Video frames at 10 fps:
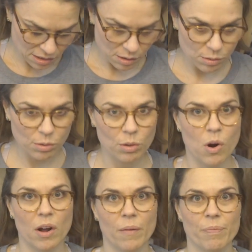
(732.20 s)
Ooh,
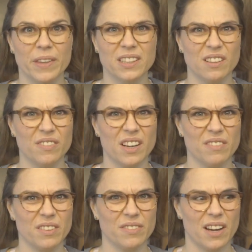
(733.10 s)
is it a
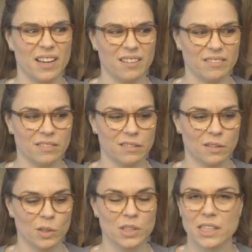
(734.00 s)
5 for 5?
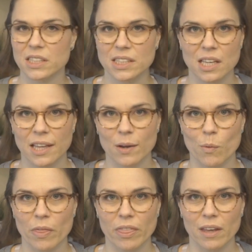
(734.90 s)
Or should I just get like
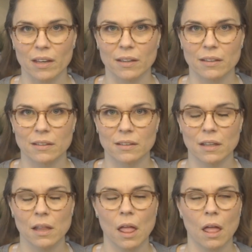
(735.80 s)
one thing?
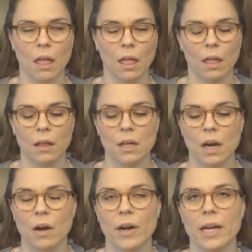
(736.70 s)
Oh,
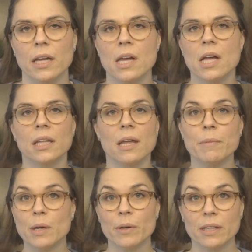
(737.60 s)
all right. Let
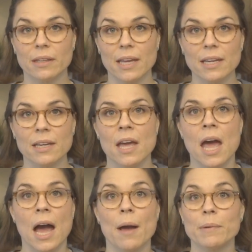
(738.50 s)
me know what you think.
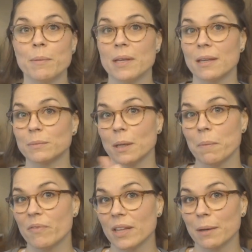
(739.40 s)
Give me a thumbs up
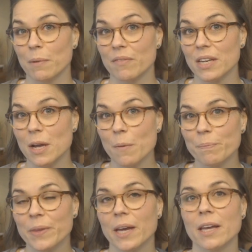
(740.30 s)
if you like my video
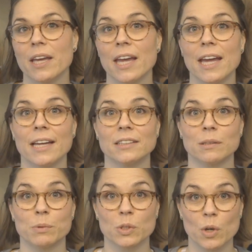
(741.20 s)
and
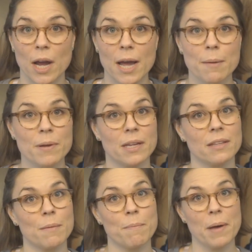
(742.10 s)
subscribe,
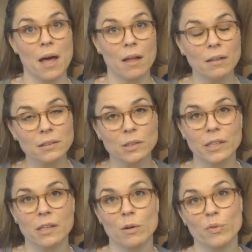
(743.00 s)
hitting the bell so you
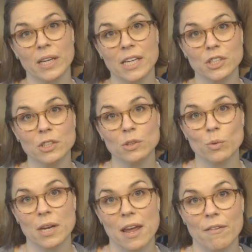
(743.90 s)
get notifications
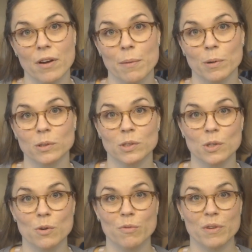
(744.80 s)
whenever I post
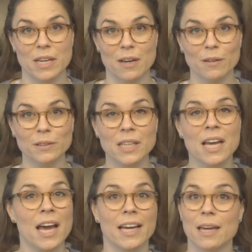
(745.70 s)
new videos.
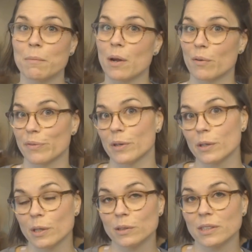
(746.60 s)
Again, my
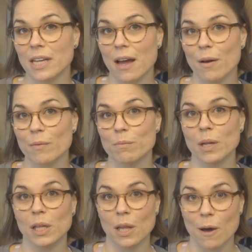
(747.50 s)
referral code's down
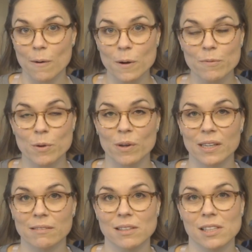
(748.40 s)
below if you want to
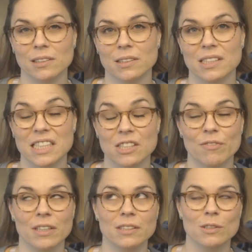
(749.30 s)
give Stitch
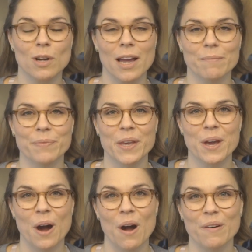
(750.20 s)
Fix a try.
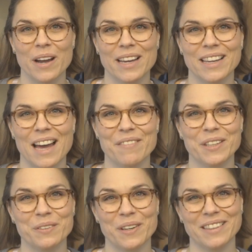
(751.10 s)
All right, have a
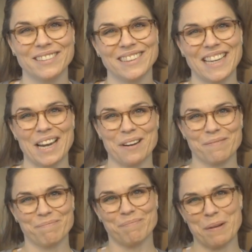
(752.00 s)
good one. Take care.
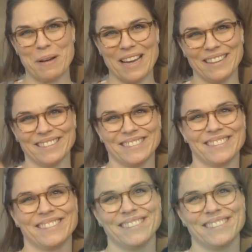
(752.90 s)
Bye-bye.